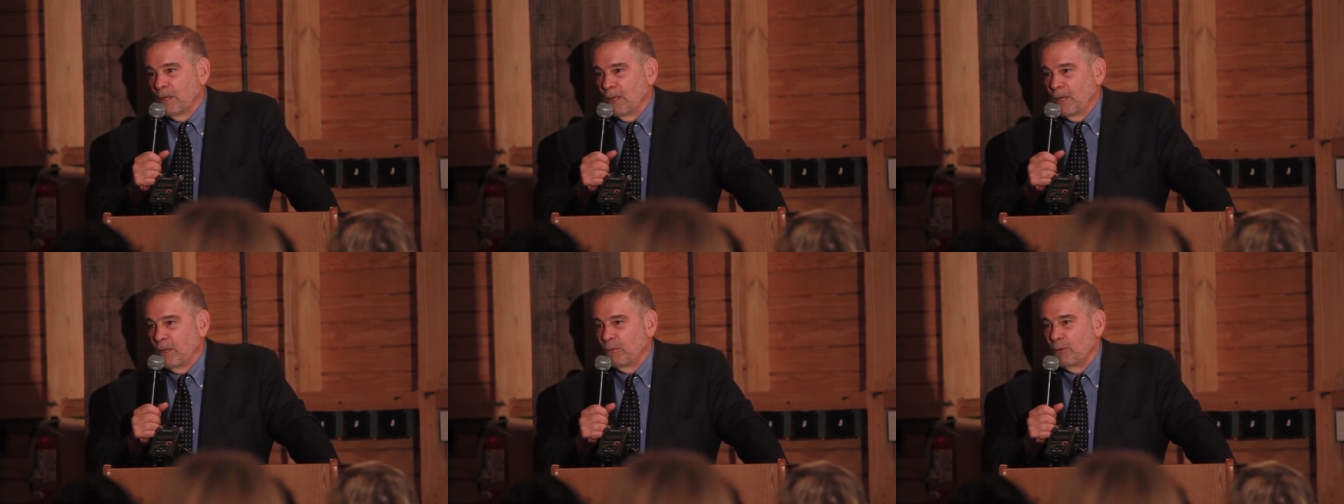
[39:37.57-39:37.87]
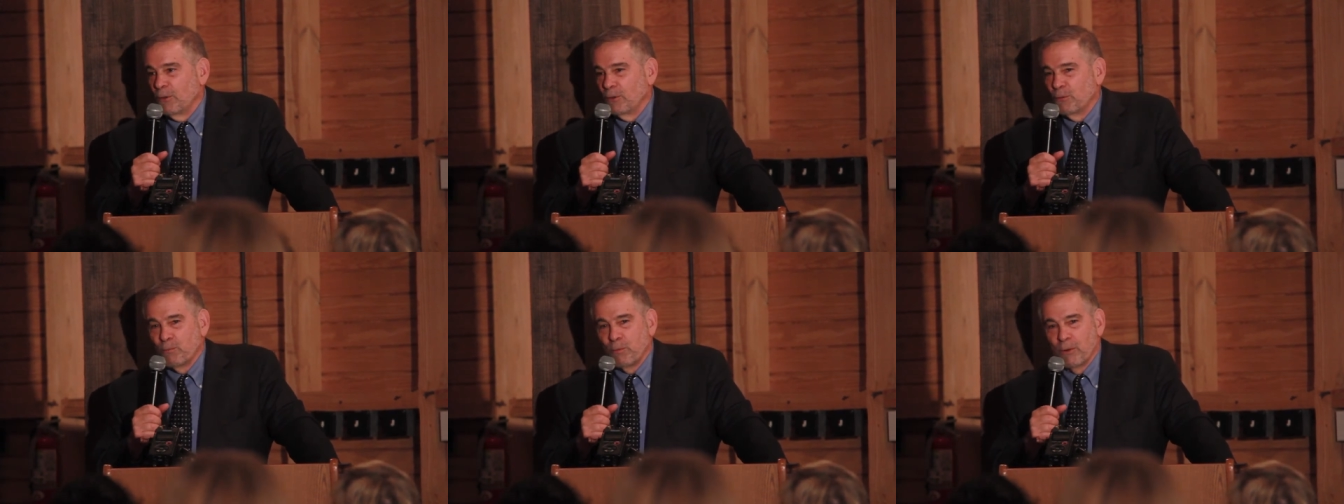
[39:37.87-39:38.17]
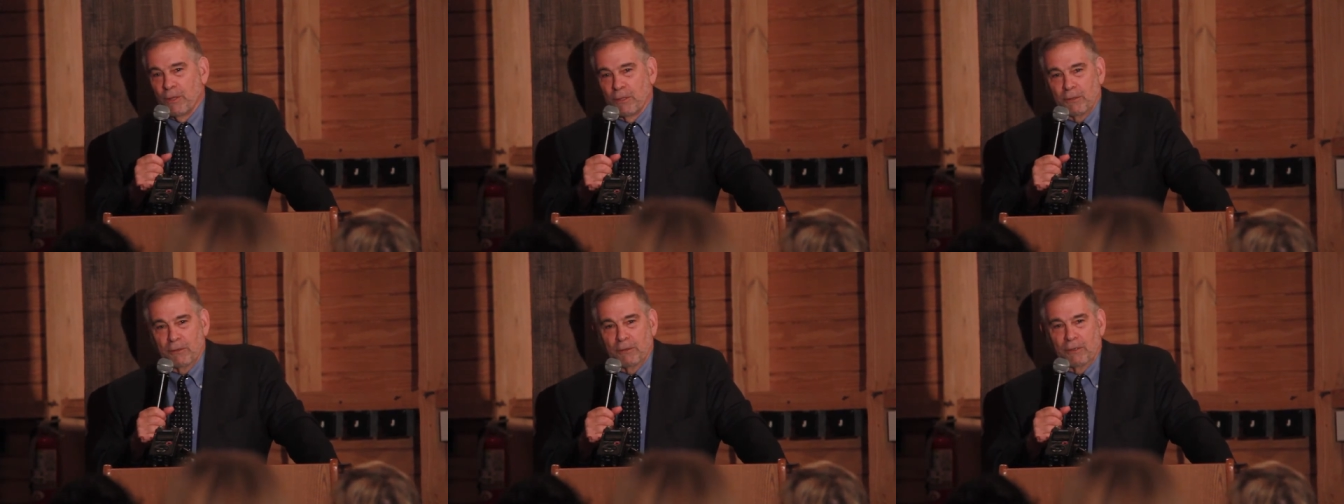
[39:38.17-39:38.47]
Henry's
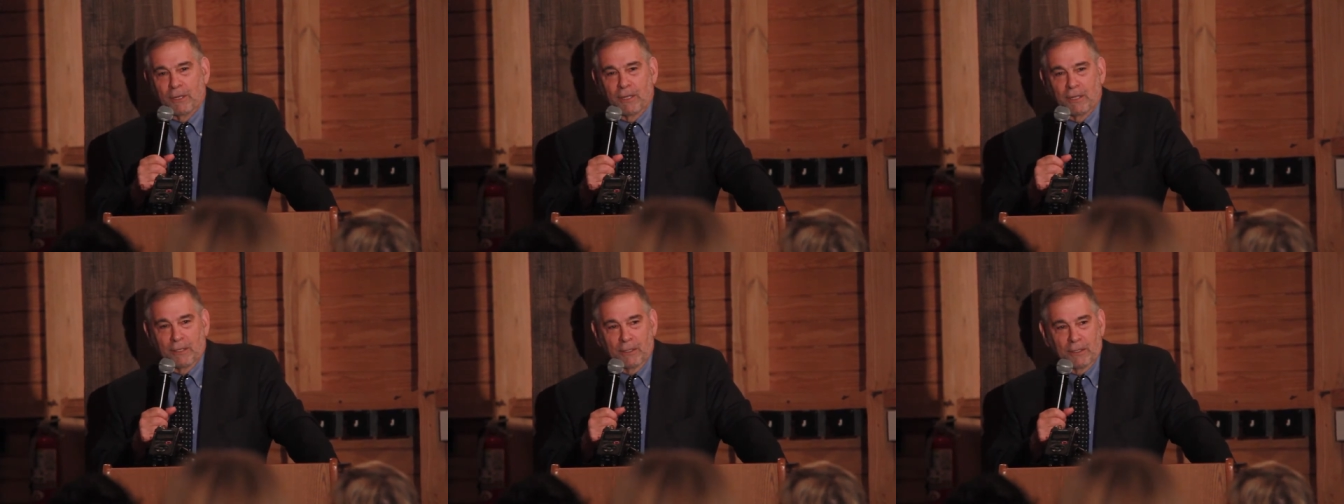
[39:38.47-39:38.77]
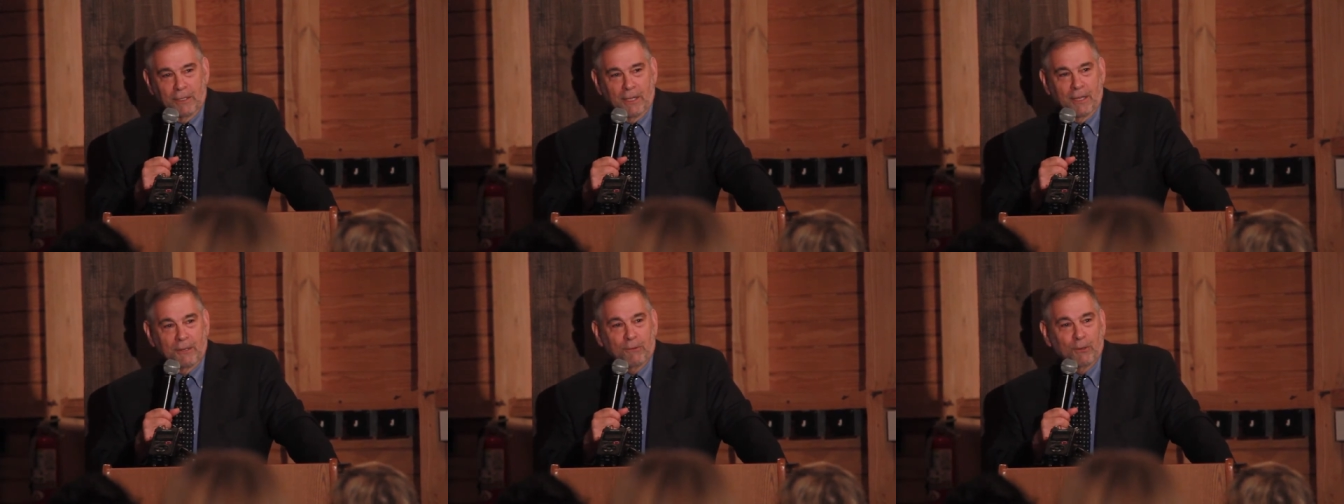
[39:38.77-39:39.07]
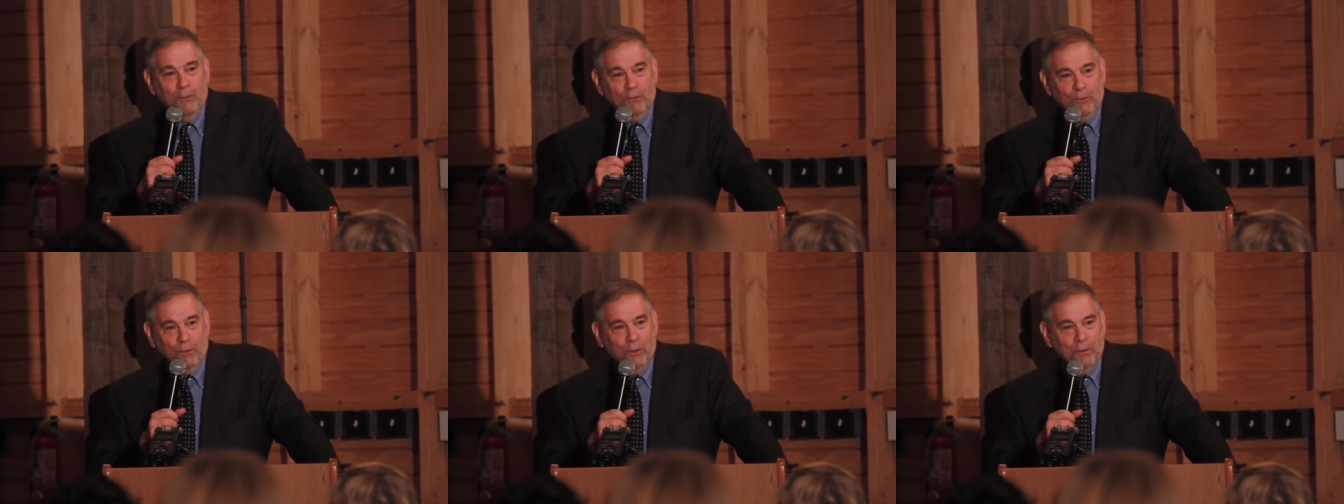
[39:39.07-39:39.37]
brother,
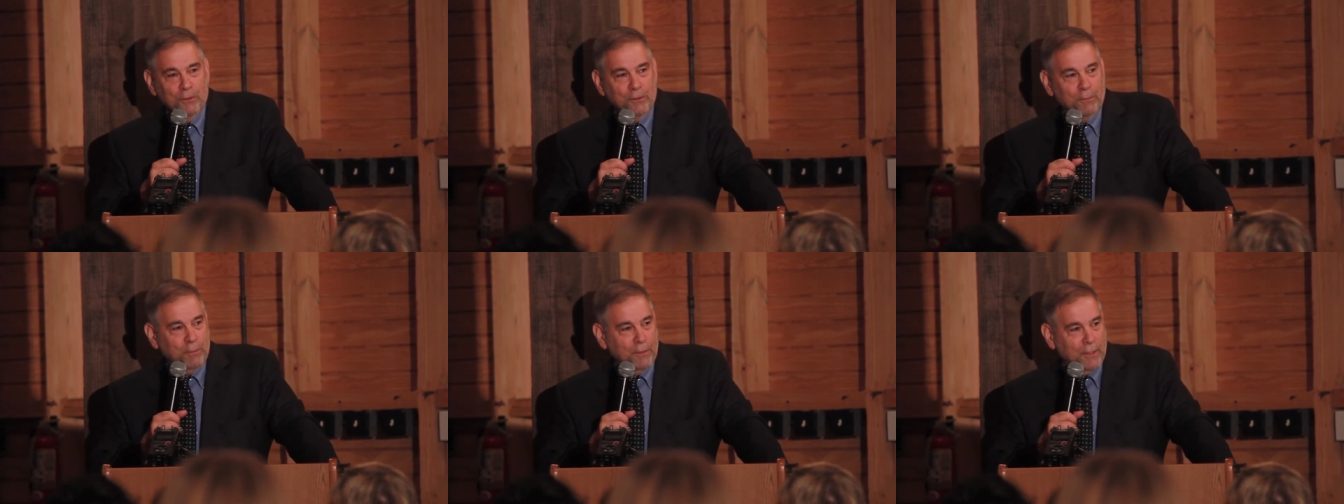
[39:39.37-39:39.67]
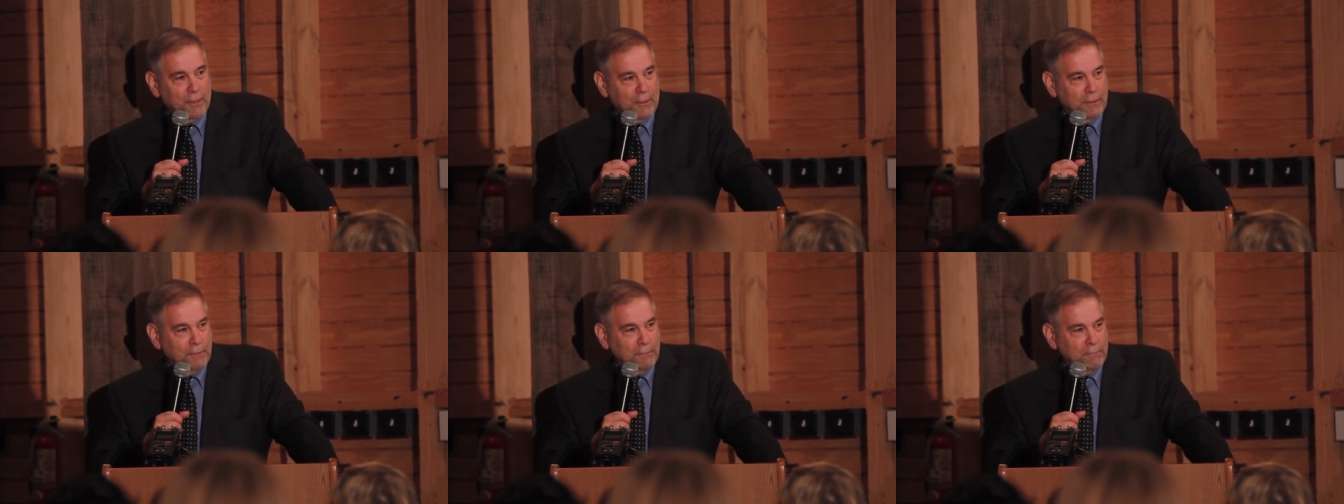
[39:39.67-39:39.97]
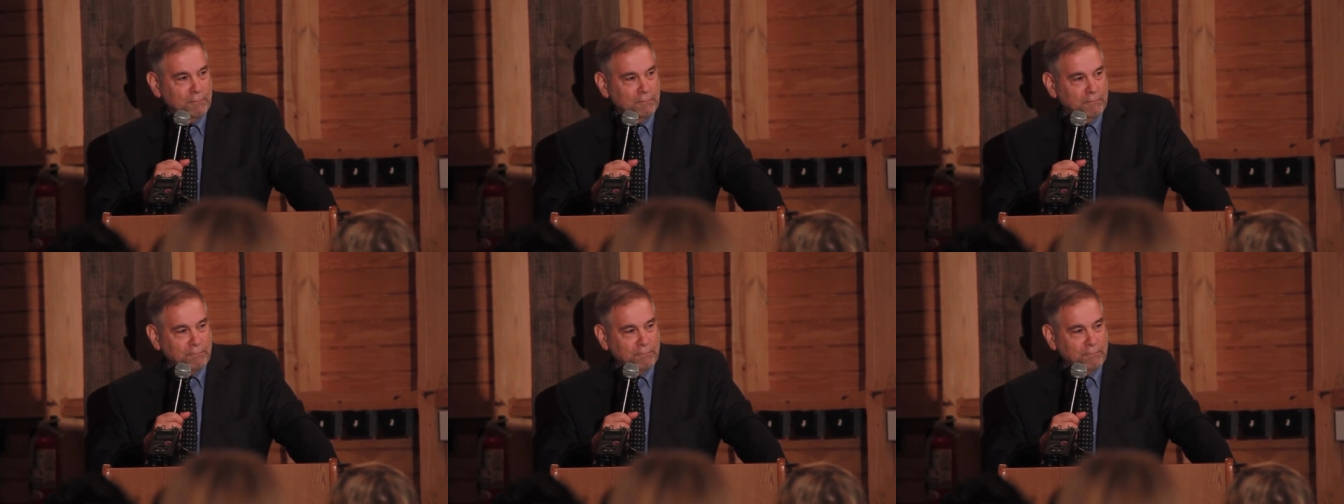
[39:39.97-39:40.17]
Henry's older brother.